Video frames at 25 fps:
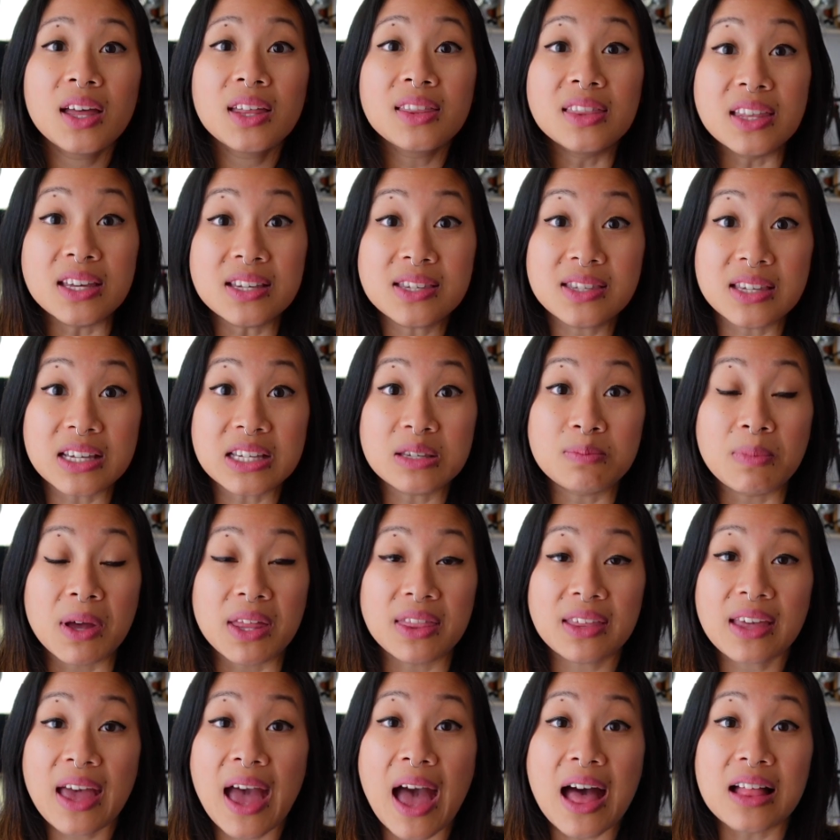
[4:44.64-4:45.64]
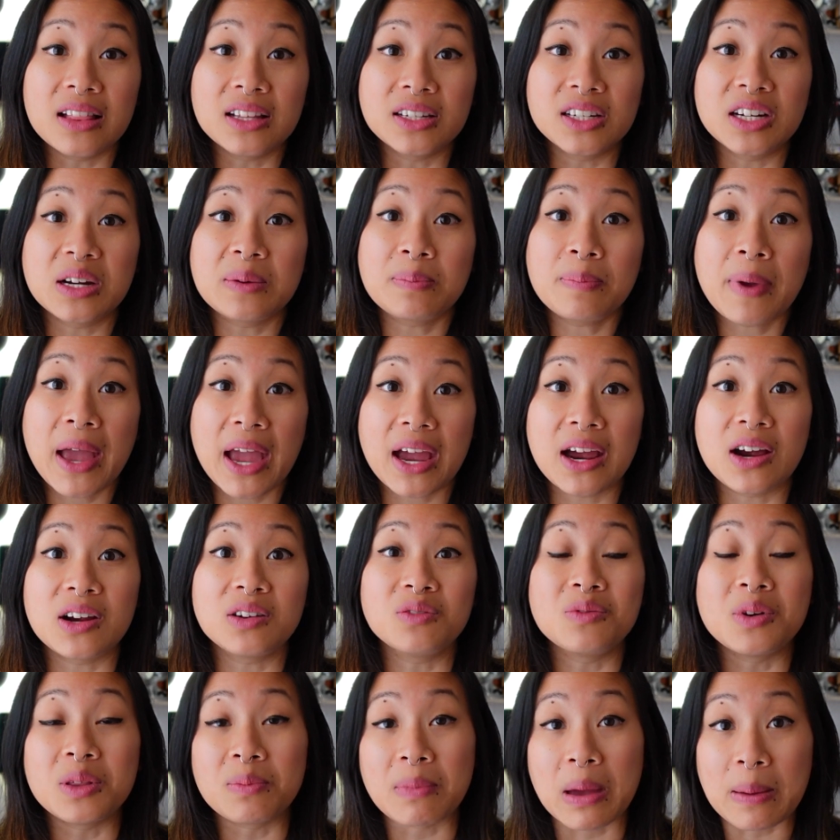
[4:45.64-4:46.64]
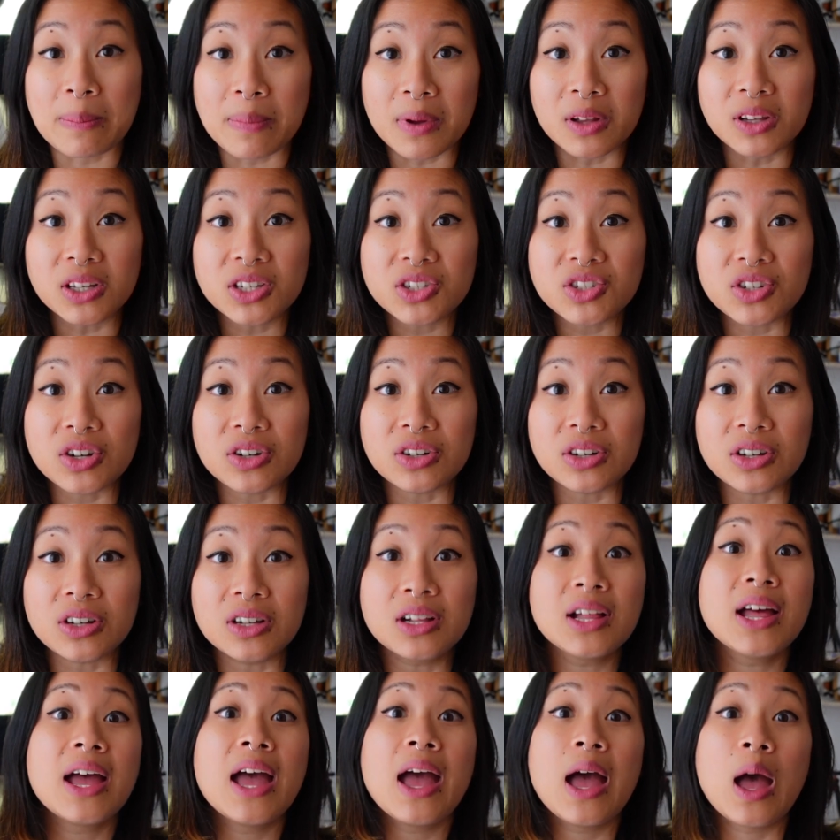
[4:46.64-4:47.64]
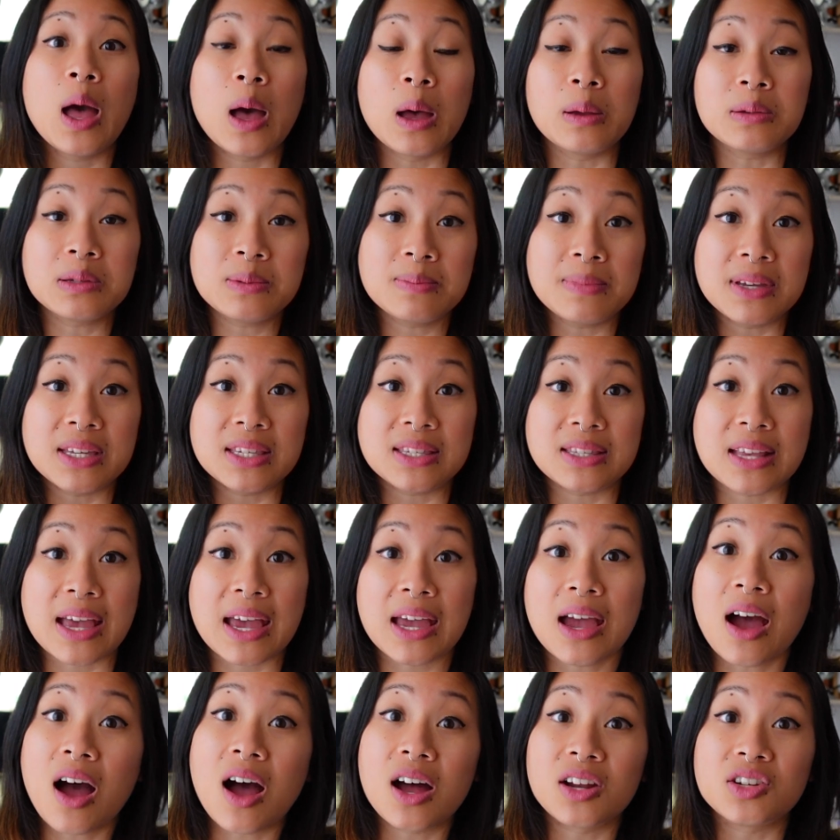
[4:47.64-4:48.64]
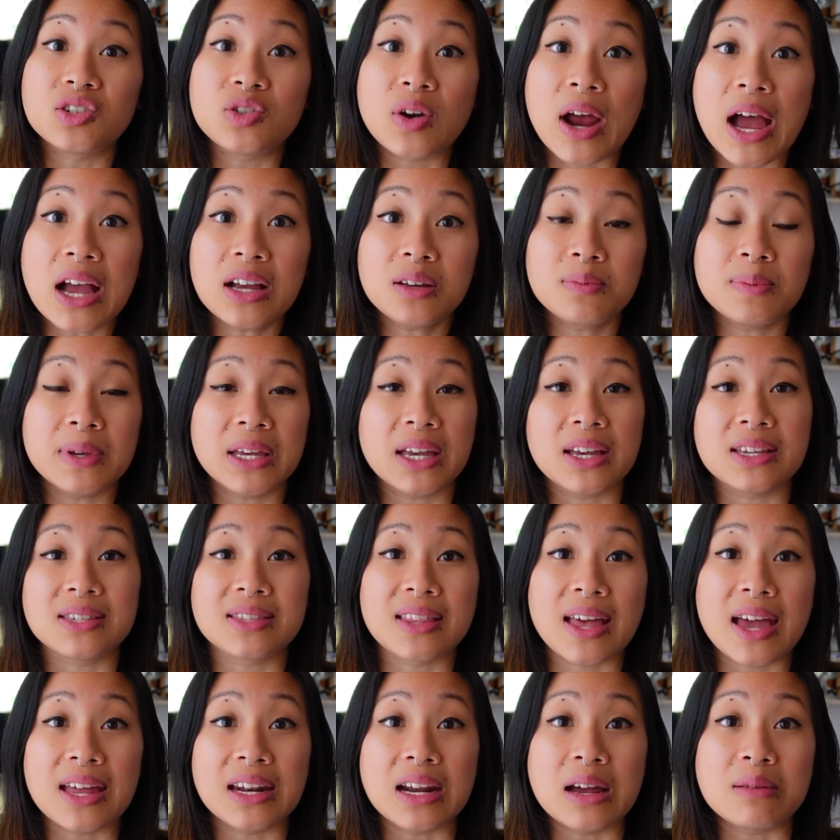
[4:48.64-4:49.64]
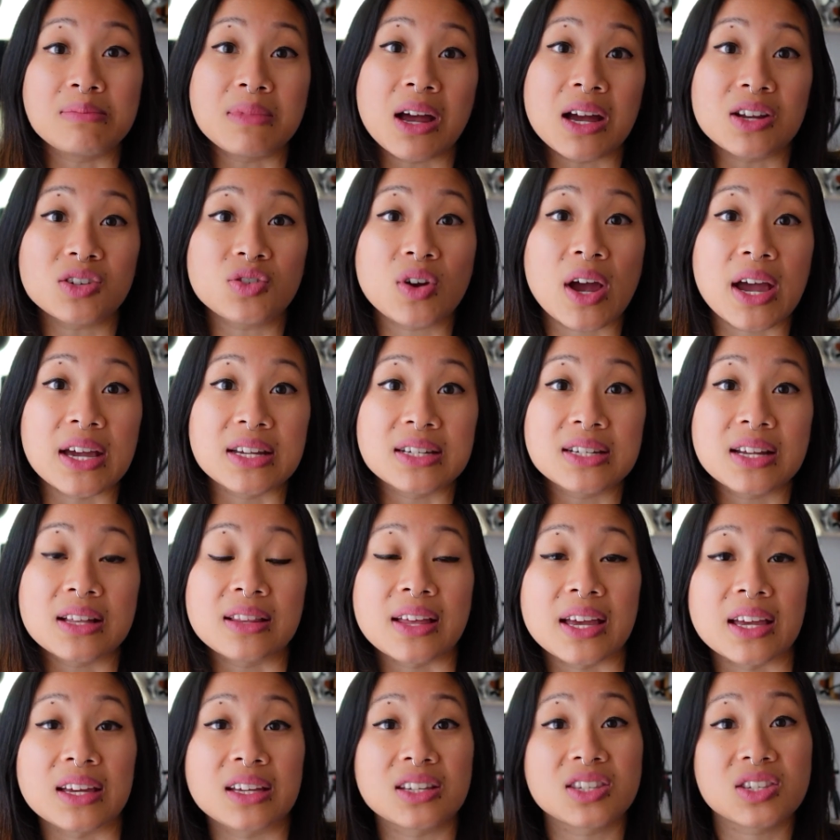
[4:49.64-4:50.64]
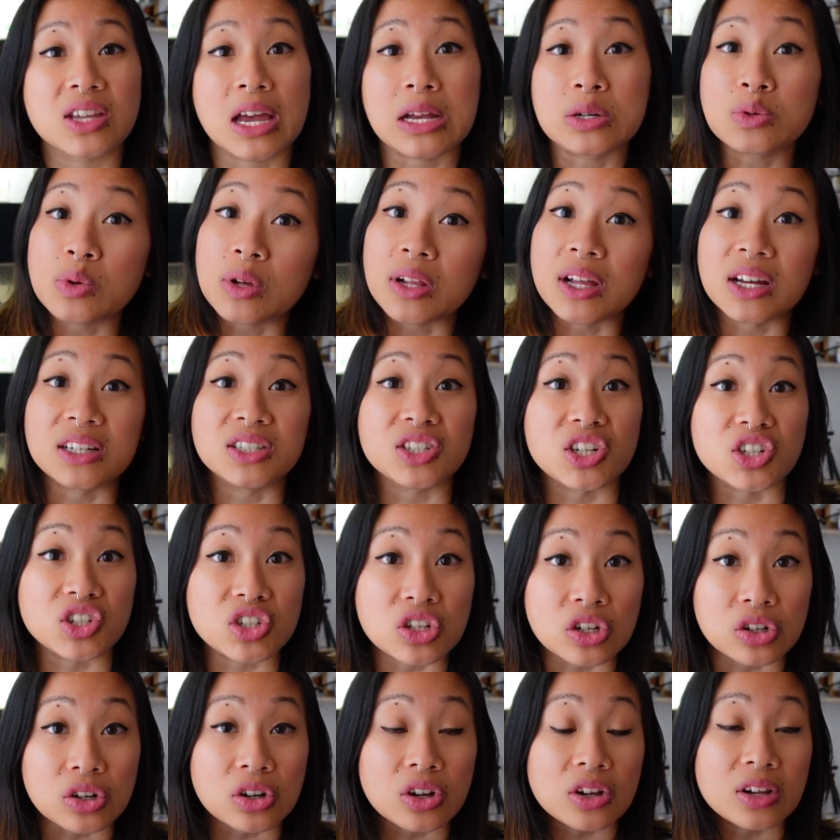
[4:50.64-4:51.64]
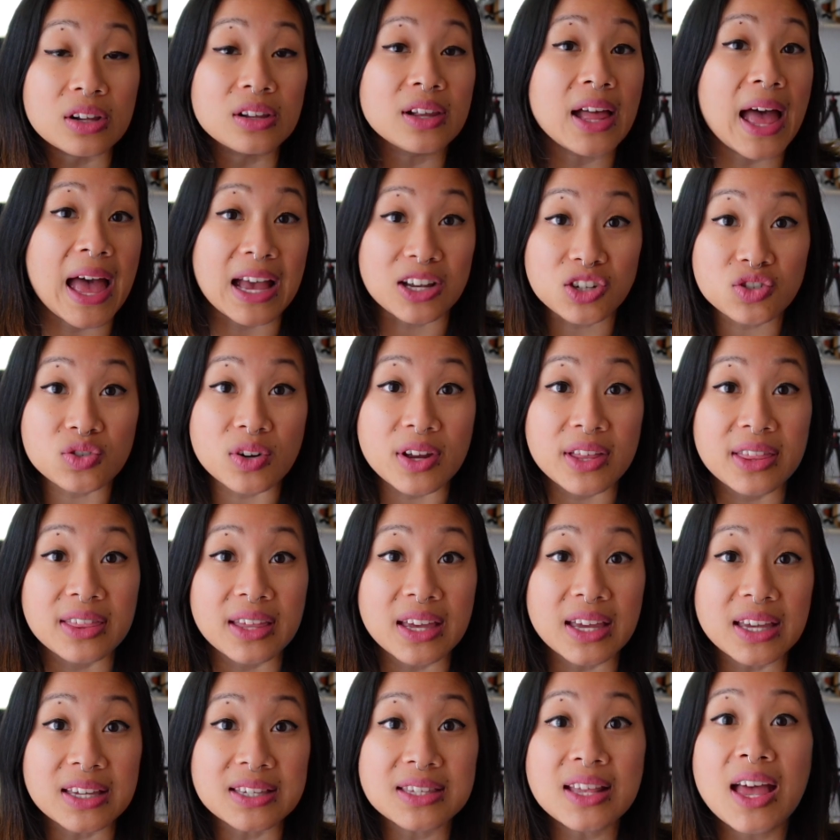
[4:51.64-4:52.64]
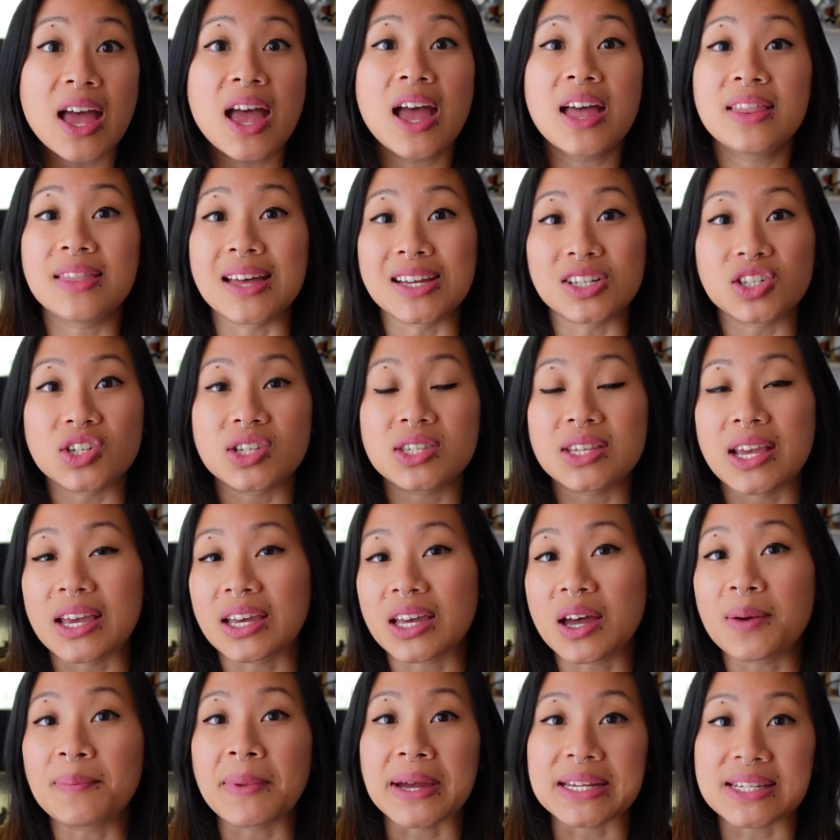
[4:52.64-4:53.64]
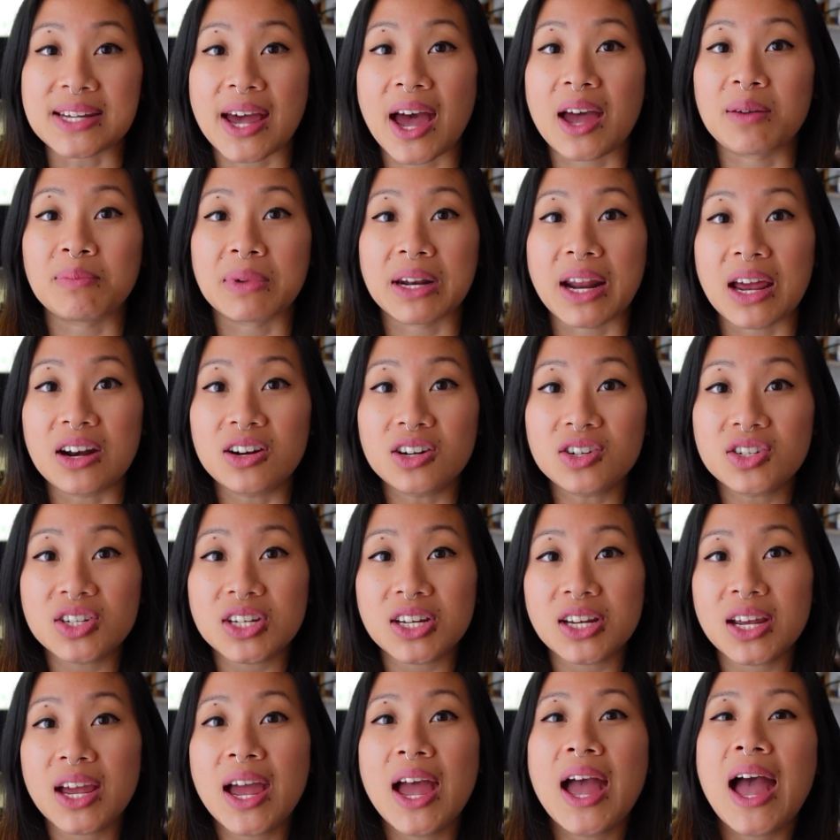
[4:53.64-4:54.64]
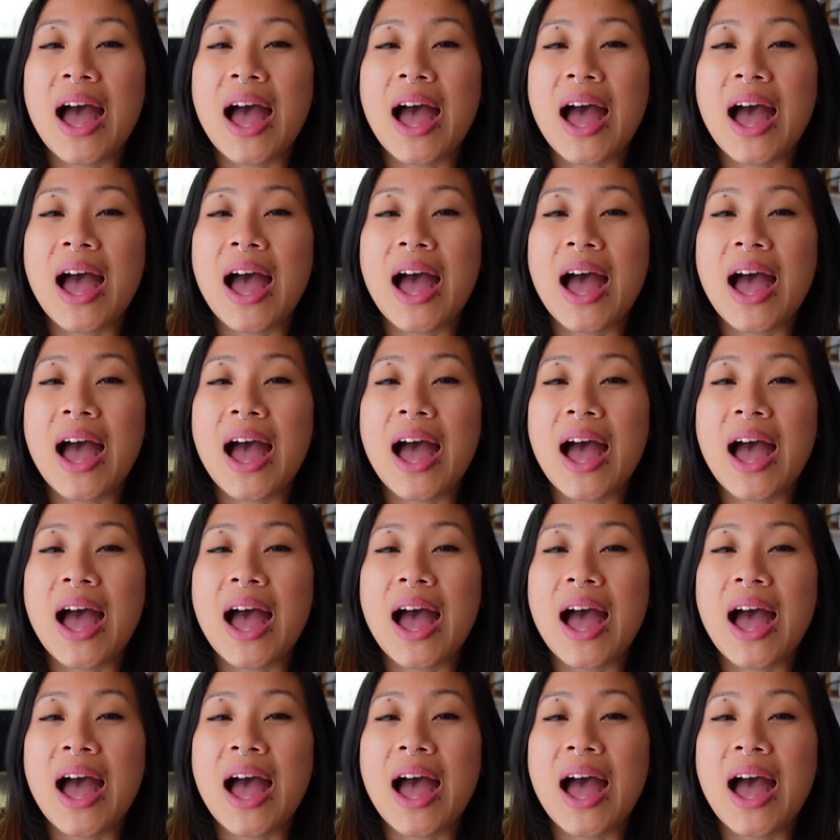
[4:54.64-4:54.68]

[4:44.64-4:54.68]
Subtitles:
This 6-month calendar paired with my bullet journal helps me stay on track because then I'm not trying to schedule additional extra things that just take up my time and energy.